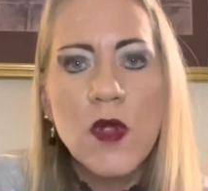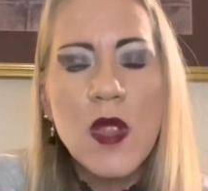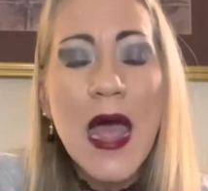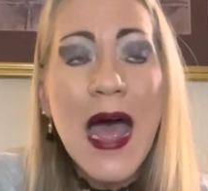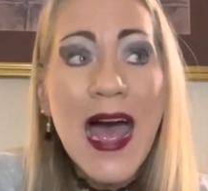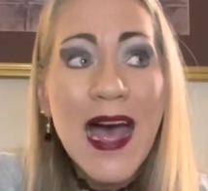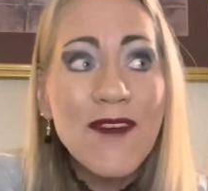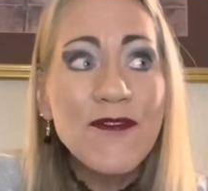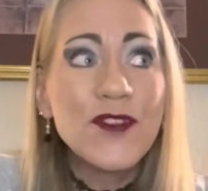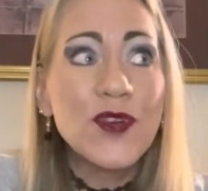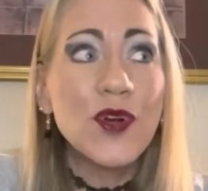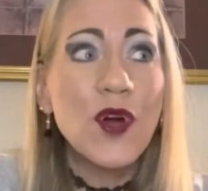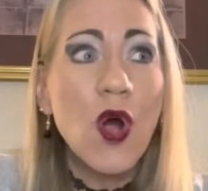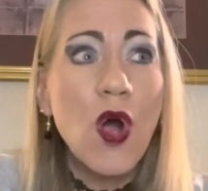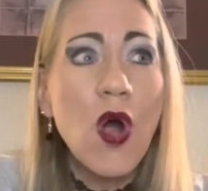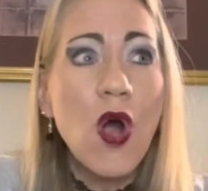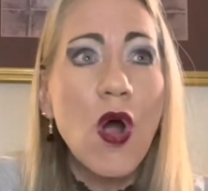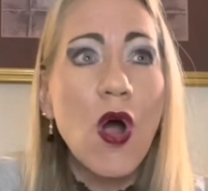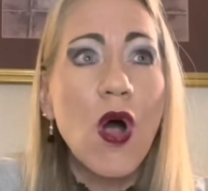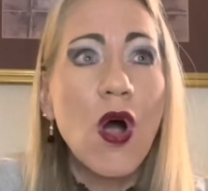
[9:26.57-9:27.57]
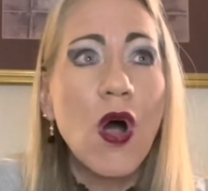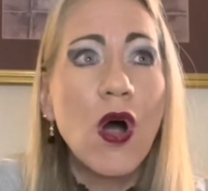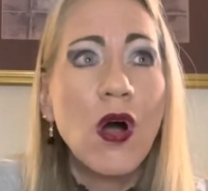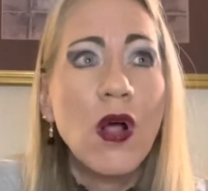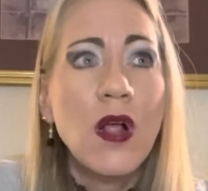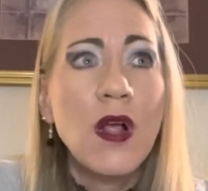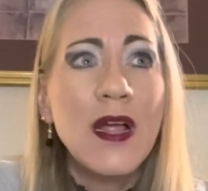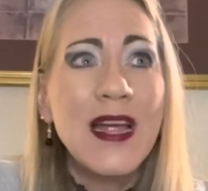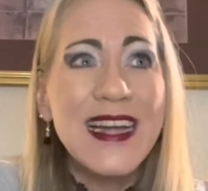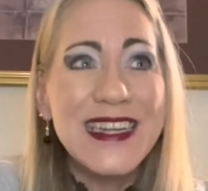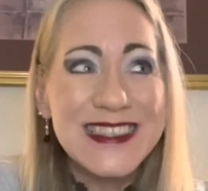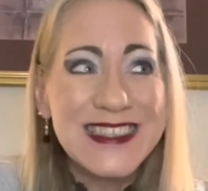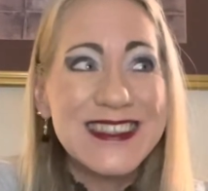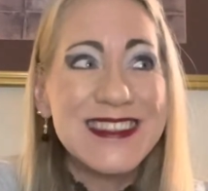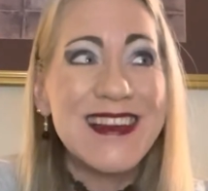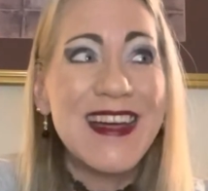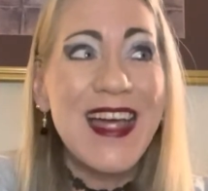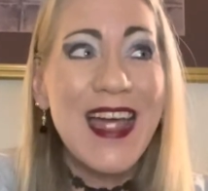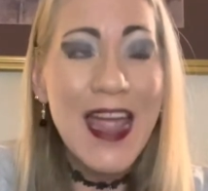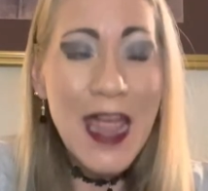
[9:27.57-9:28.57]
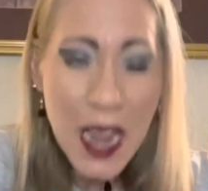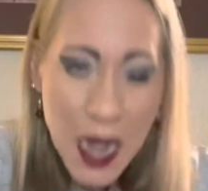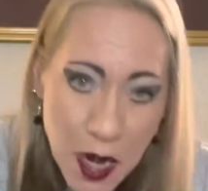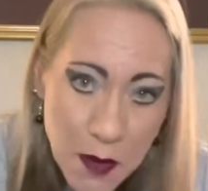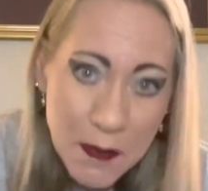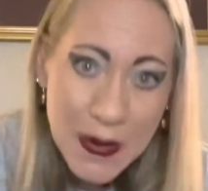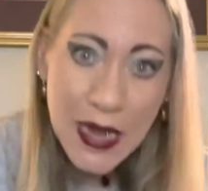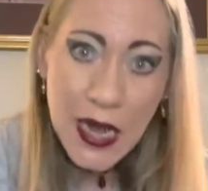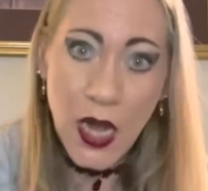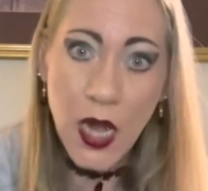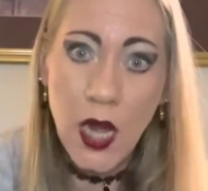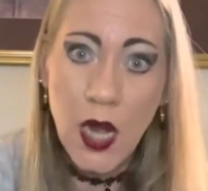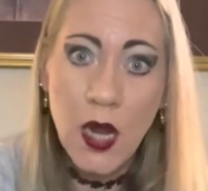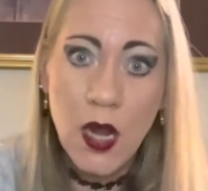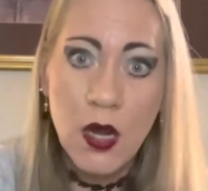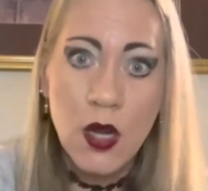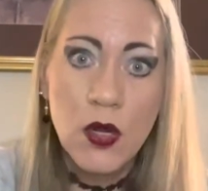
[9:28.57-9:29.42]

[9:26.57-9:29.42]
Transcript: After all, it's the enemy